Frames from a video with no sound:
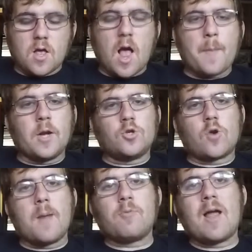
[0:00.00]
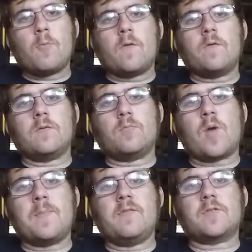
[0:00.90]
I'm going to drop
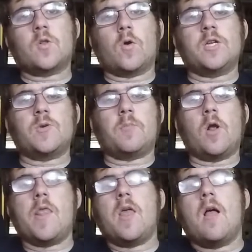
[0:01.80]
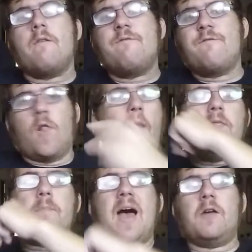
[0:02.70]
Primeval's Glorious Rebirth, flood
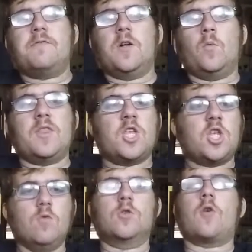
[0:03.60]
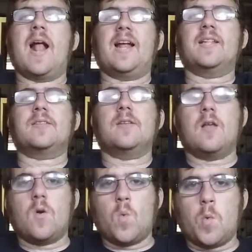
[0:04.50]
the battlefield with huge dragons,
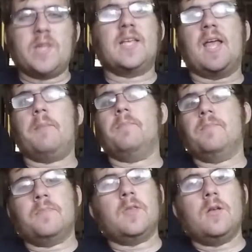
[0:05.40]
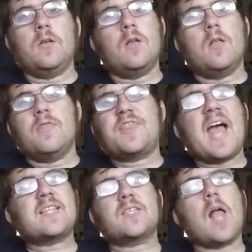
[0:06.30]
win the game.
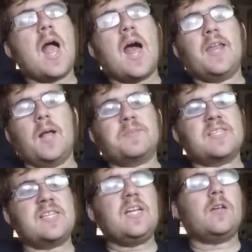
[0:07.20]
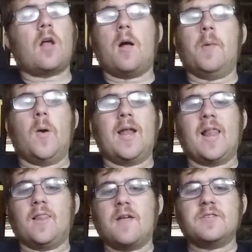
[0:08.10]
That's an obscene combo, and I
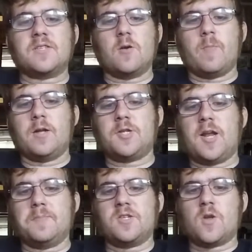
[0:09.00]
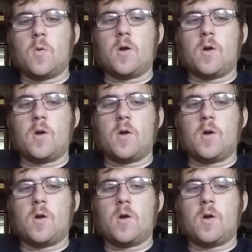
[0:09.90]
love it so much, and I'm so